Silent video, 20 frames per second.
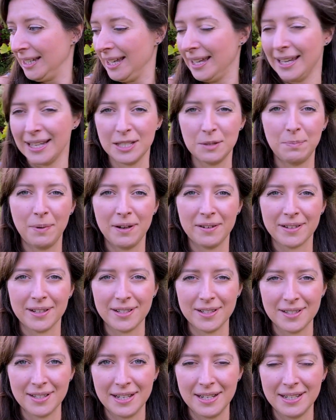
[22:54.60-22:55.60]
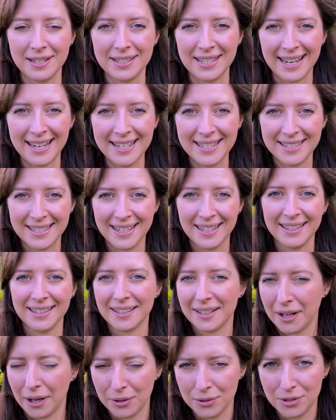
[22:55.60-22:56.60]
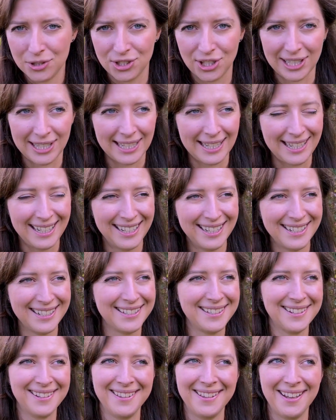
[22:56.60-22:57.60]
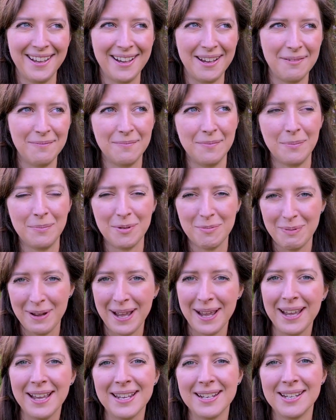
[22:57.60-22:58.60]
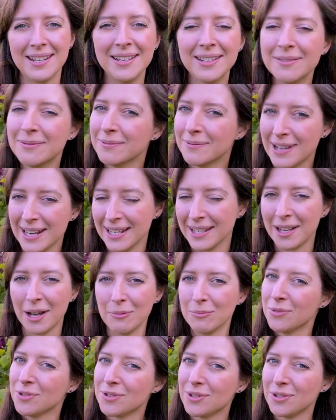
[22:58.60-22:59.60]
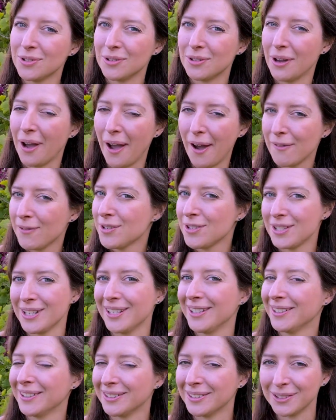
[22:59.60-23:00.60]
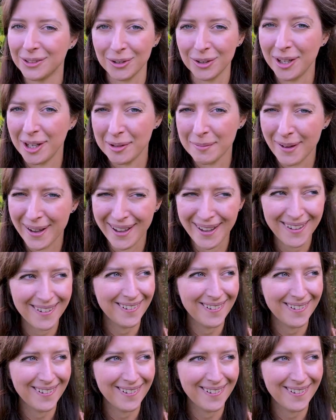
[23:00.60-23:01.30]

experience in tasting the ghost chilli so that I'm prepared when it comes to harvesting and cooking my